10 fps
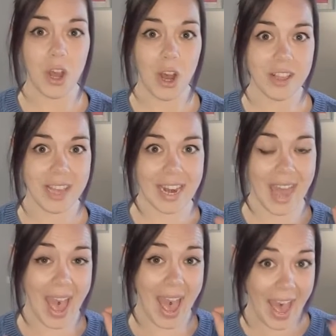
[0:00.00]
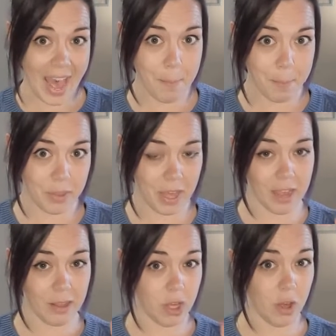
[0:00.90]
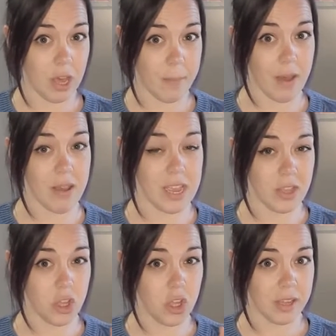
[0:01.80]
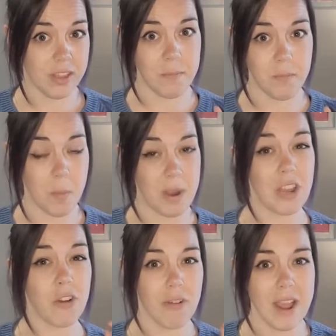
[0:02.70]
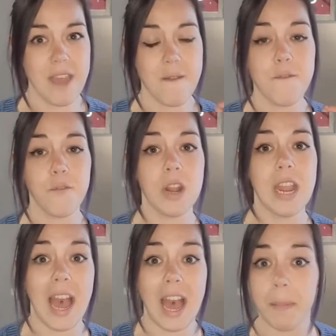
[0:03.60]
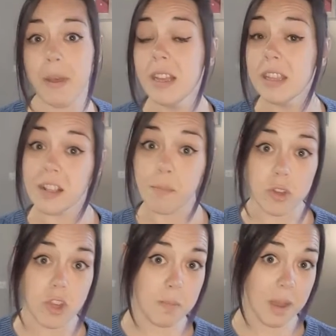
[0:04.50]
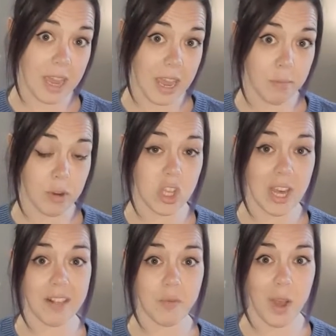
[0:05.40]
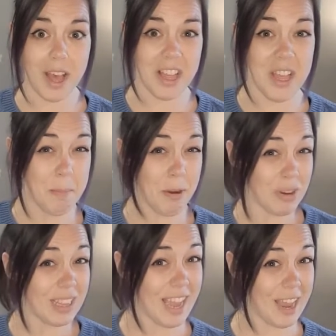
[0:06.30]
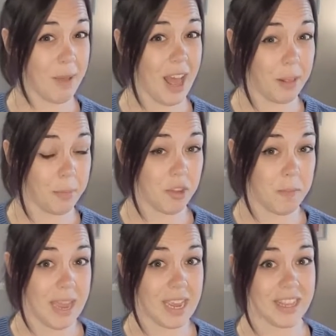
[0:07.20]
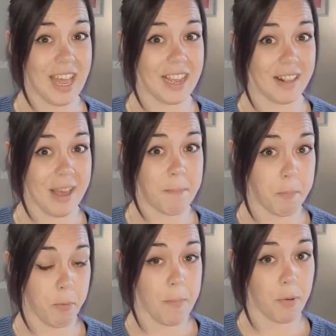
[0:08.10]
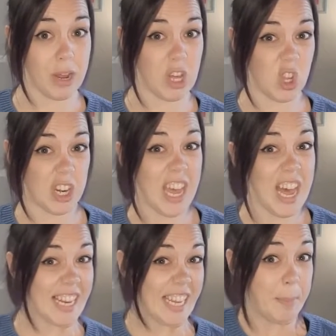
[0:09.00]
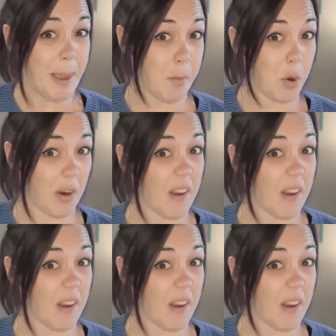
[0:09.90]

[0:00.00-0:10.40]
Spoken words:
got an app that I'll talk about in just a moment, a great free app that's produced by Cambridge as well, but really helps to make that exam preparation a little bit more